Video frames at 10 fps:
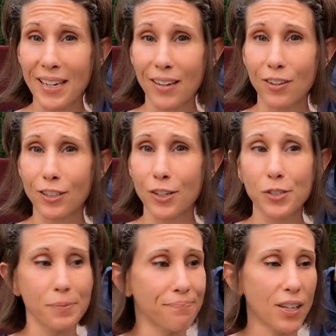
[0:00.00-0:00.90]
hang out our
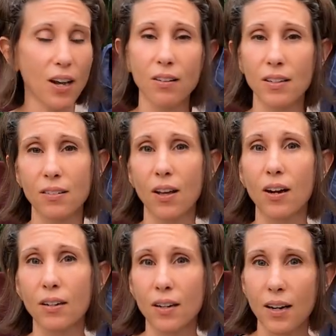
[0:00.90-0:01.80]
clothes? All year
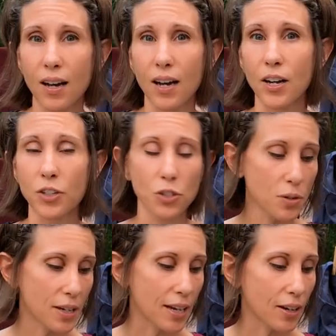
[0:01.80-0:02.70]
long.
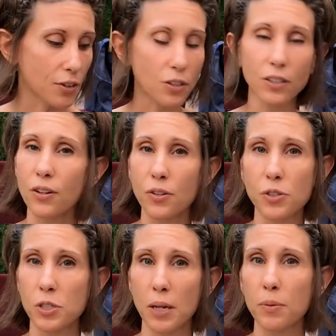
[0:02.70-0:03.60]
You can hang out your
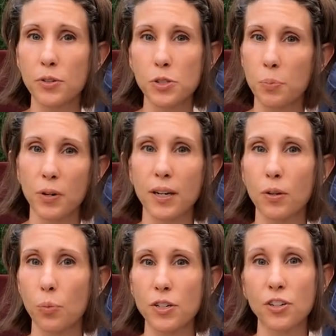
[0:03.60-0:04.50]
clothes summer,
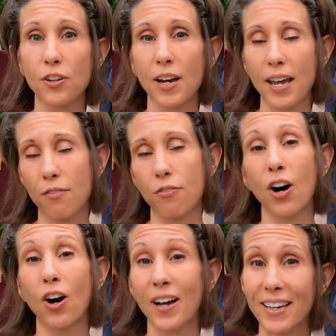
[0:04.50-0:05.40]
spring, winter, and
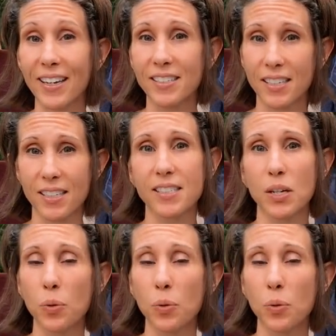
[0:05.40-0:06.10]
fall. And yes, I did say